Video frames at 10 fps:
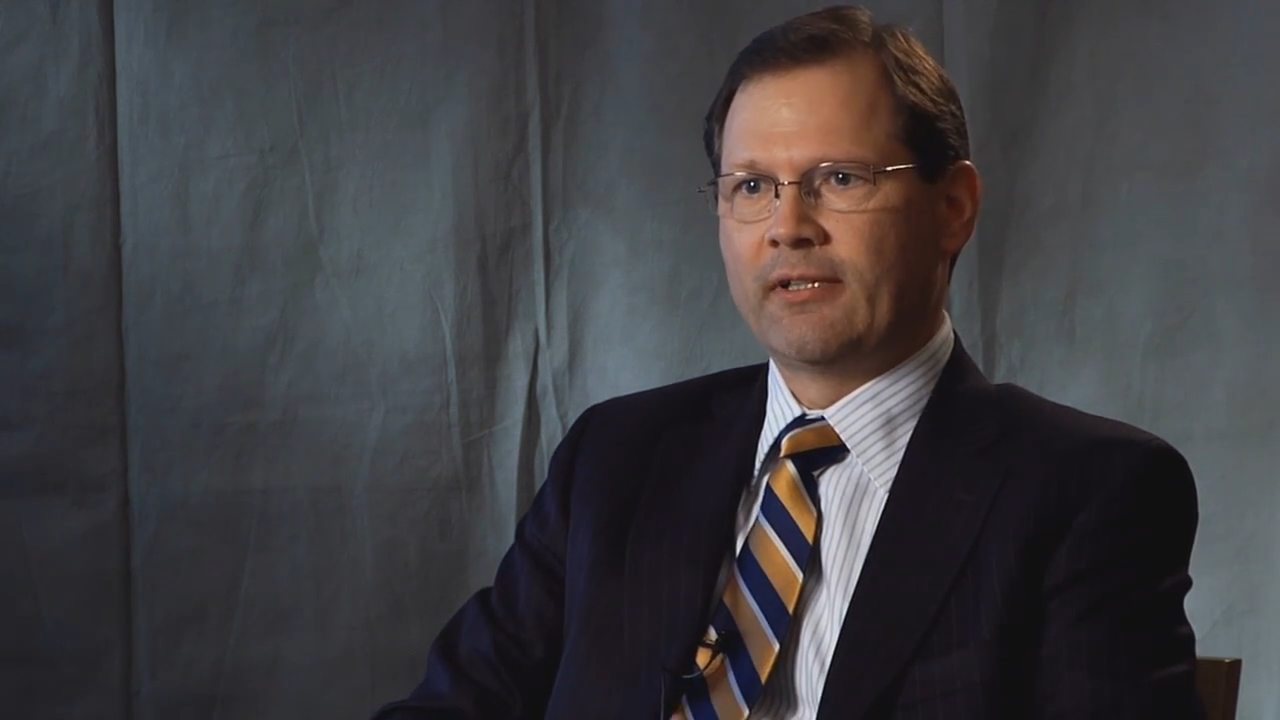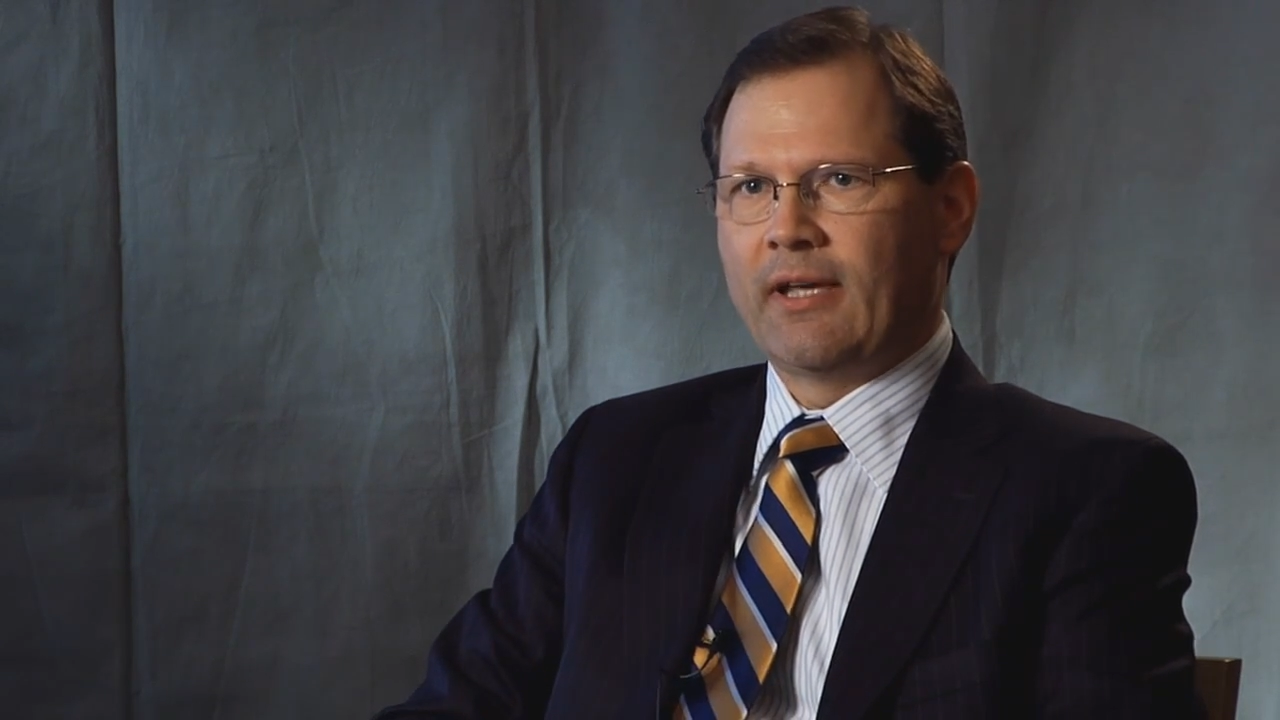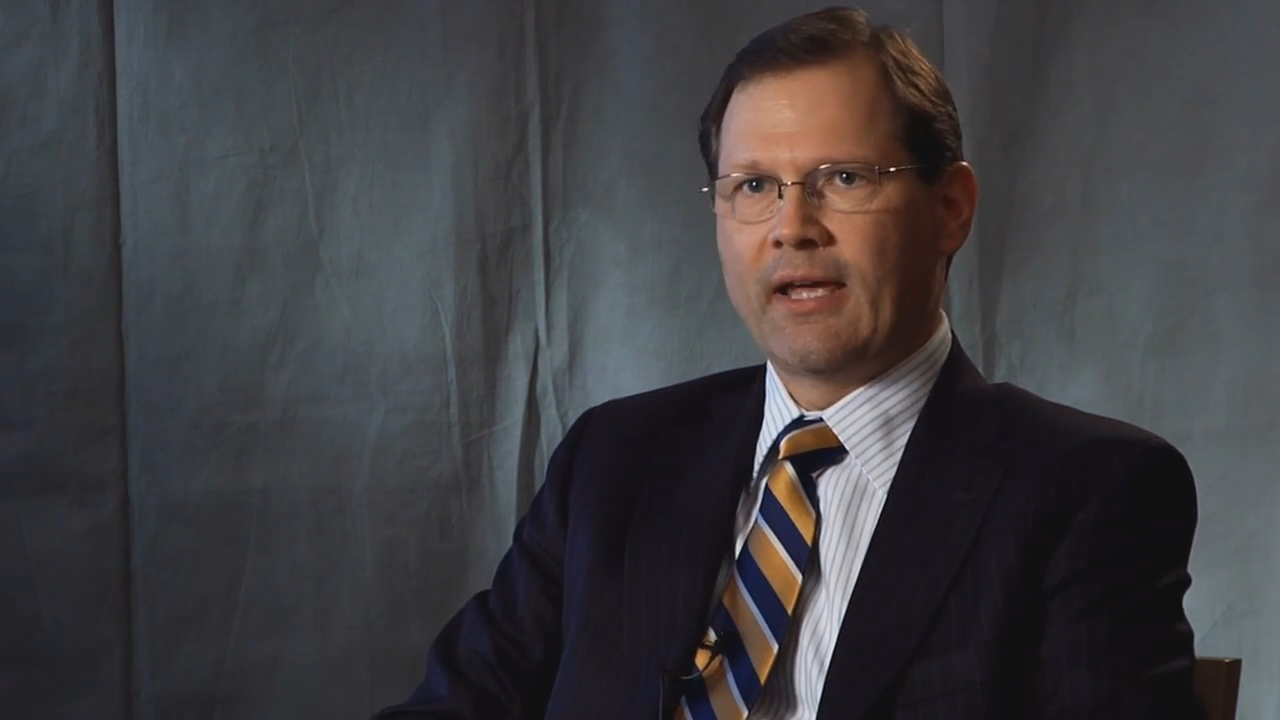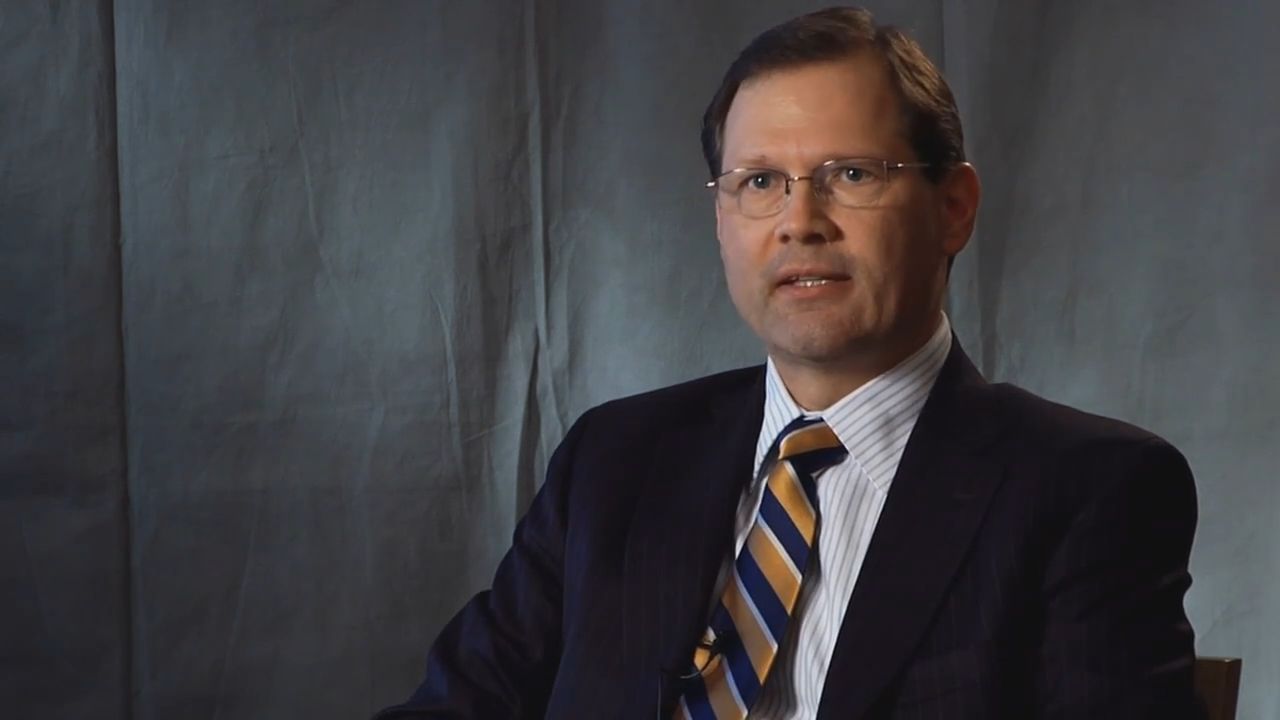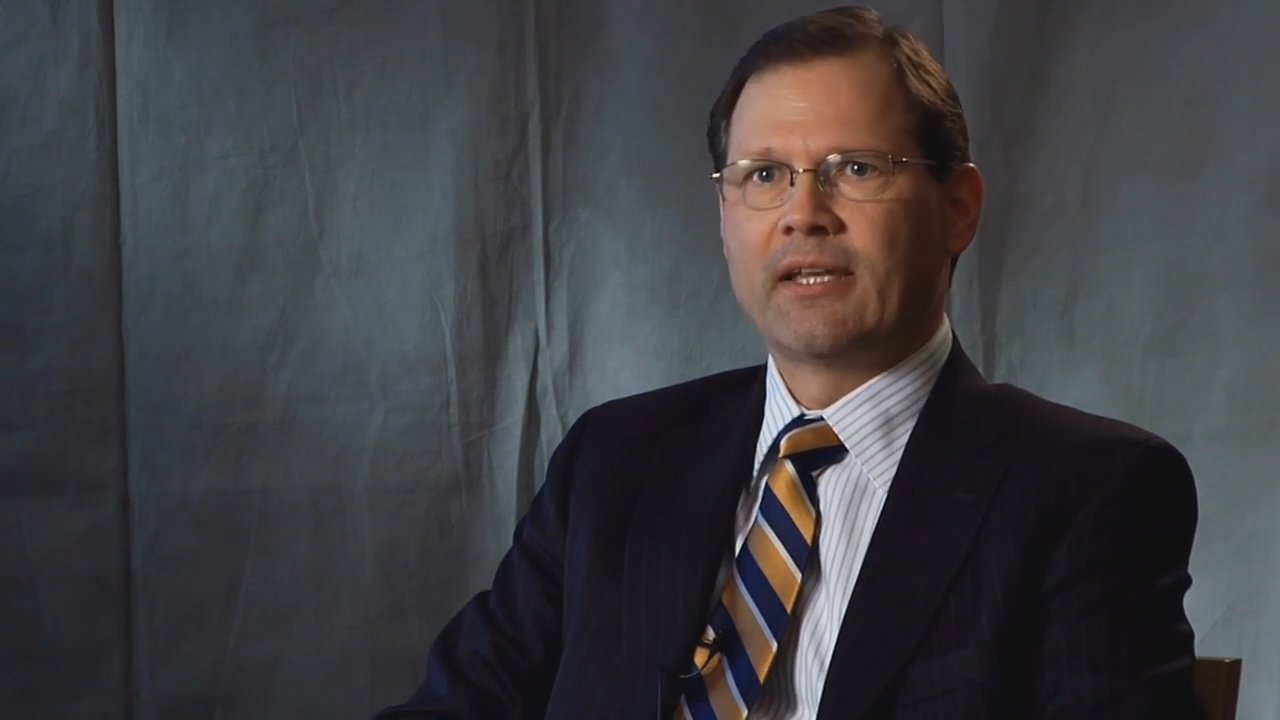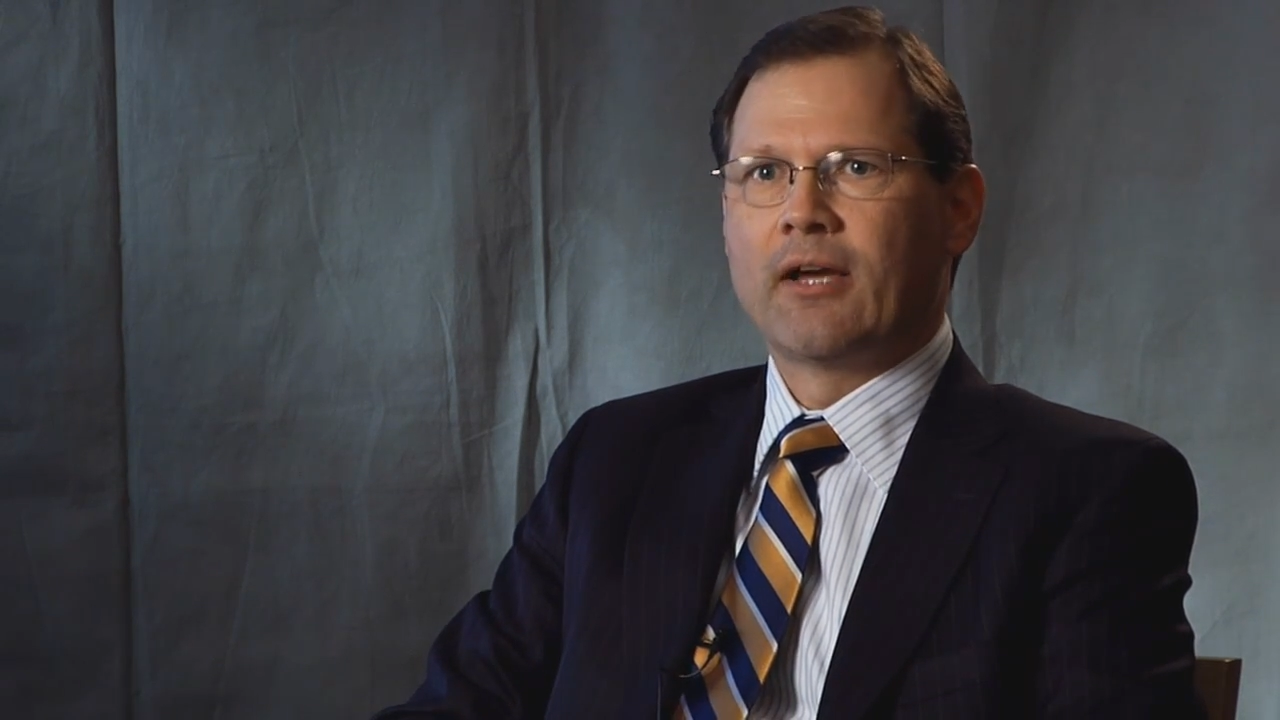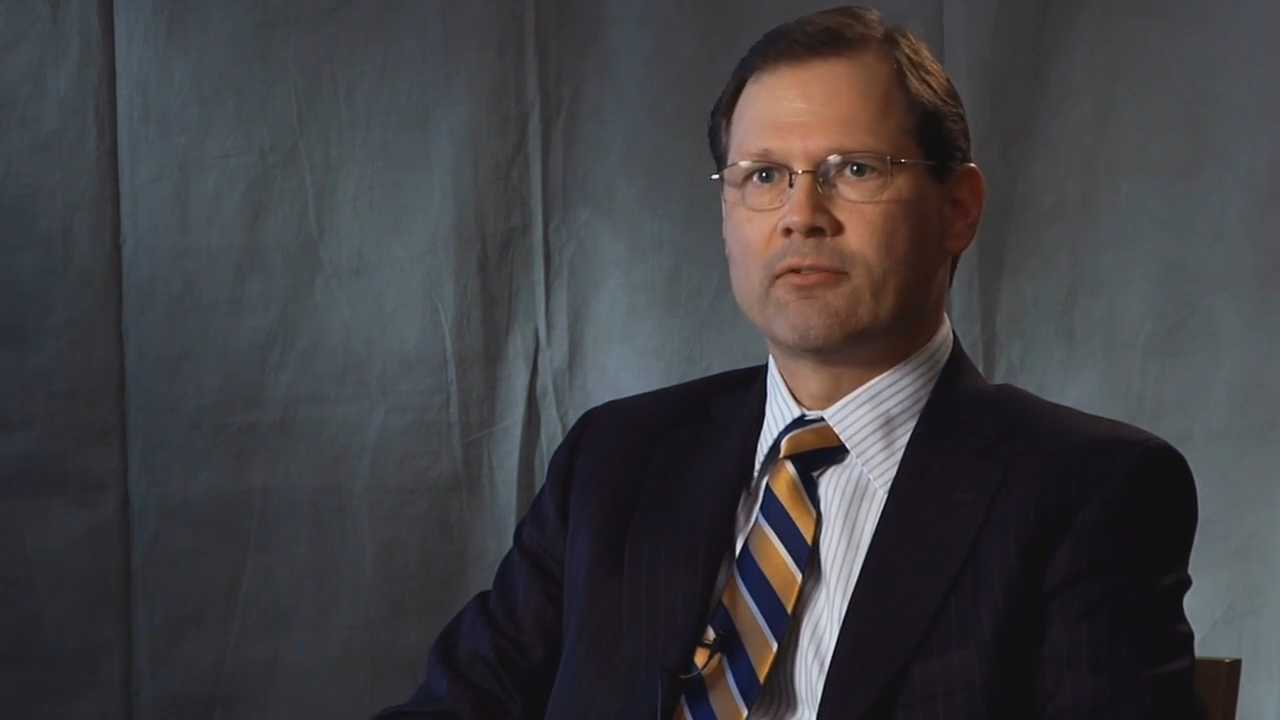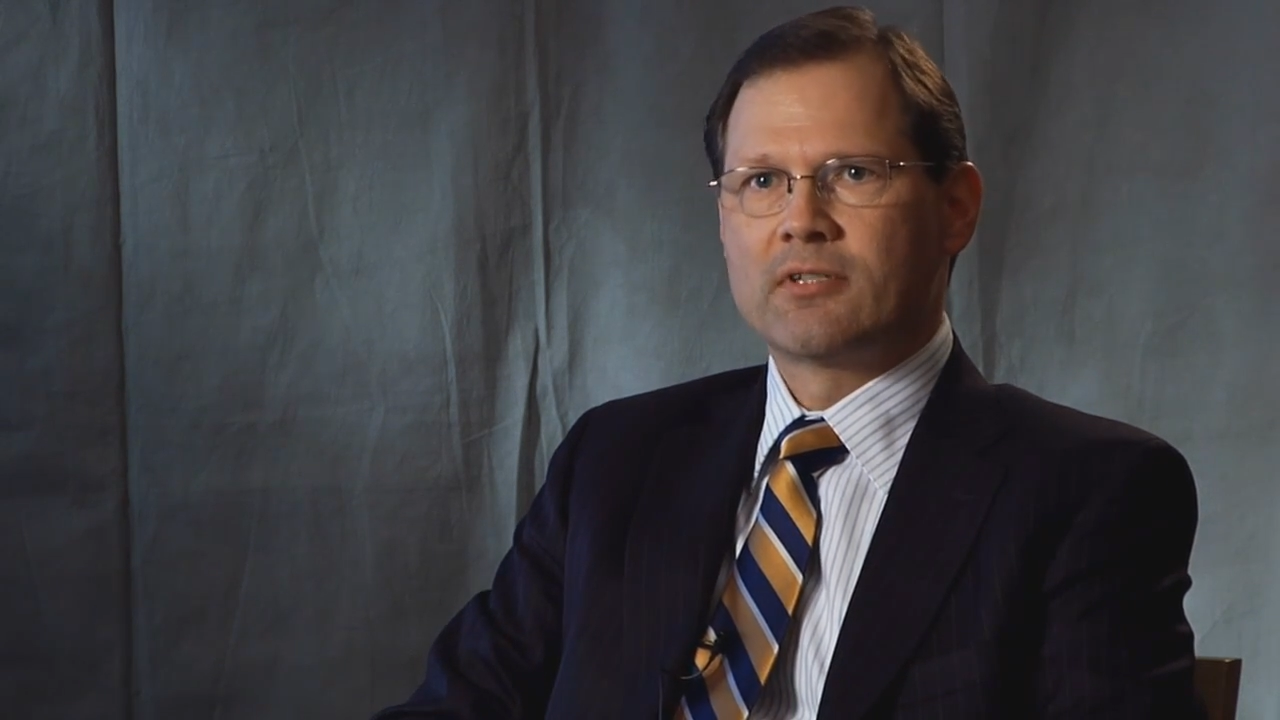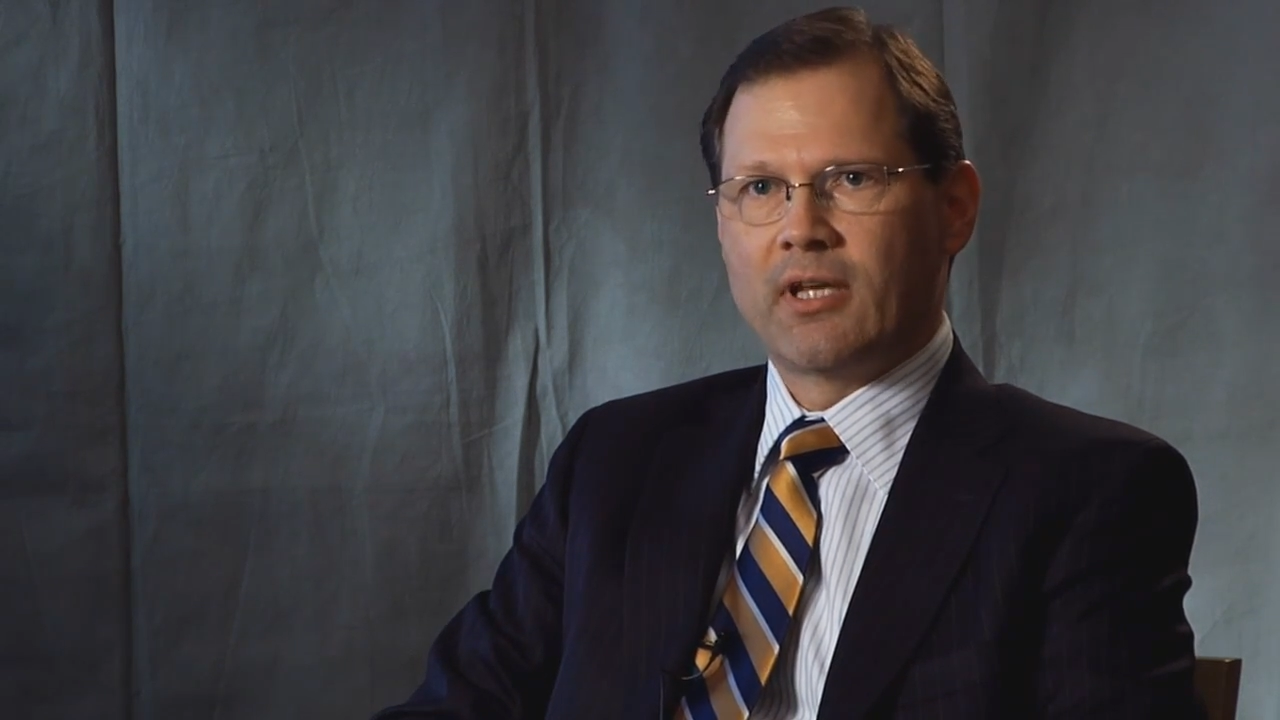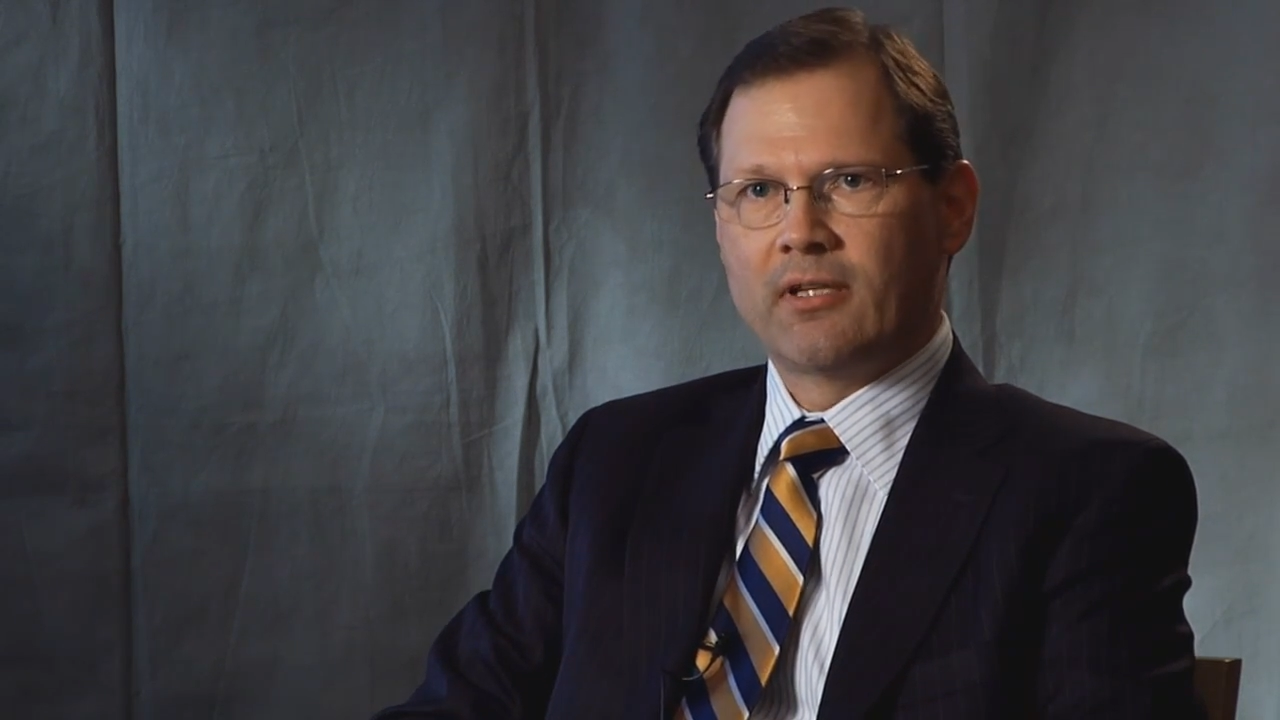at the
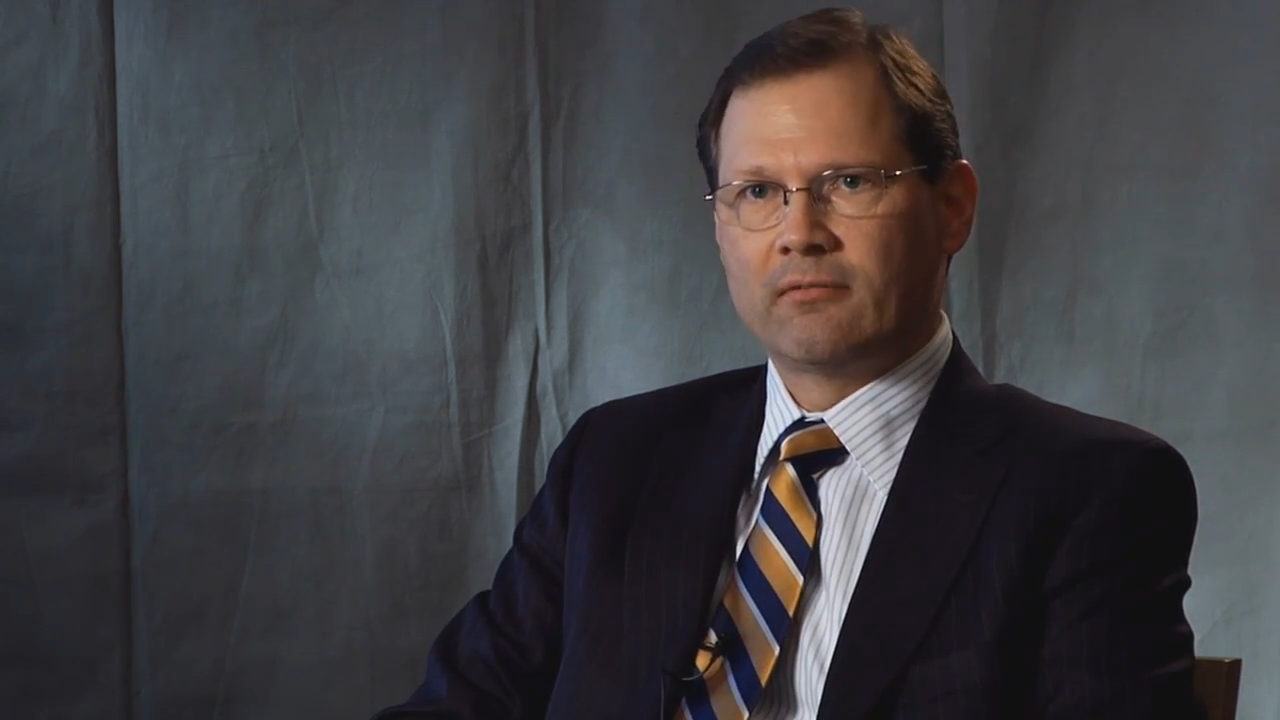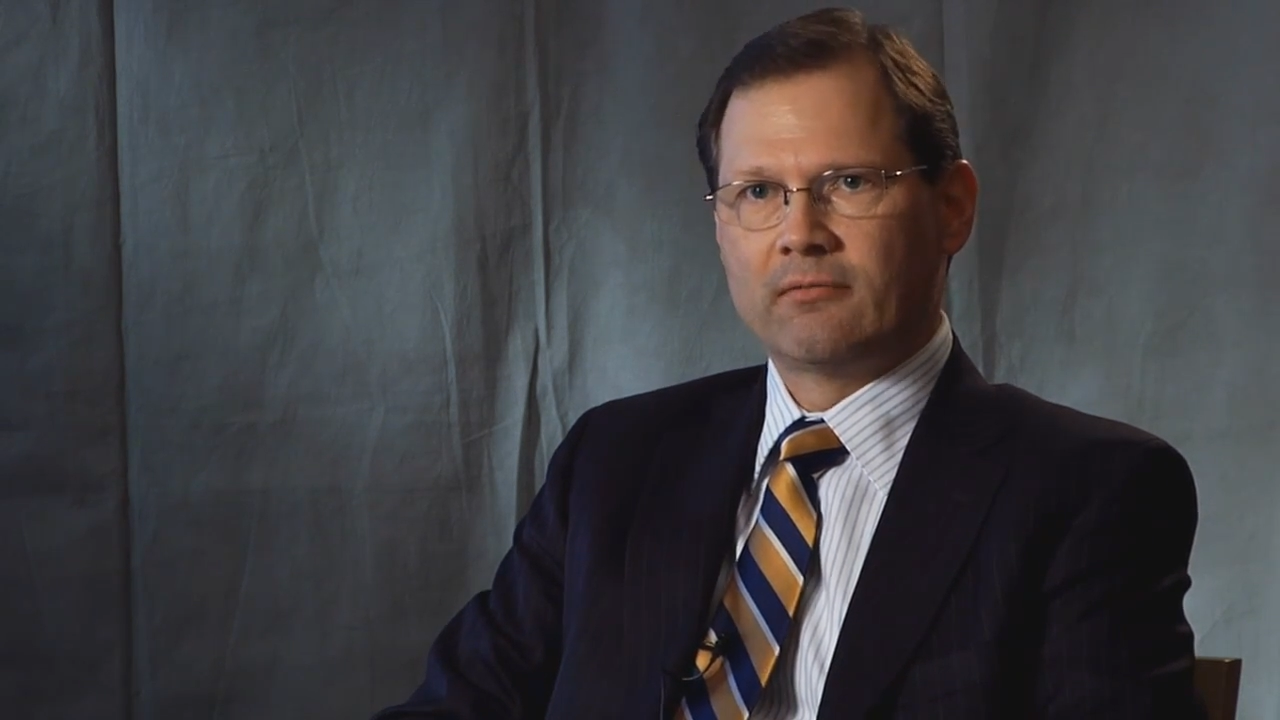outset.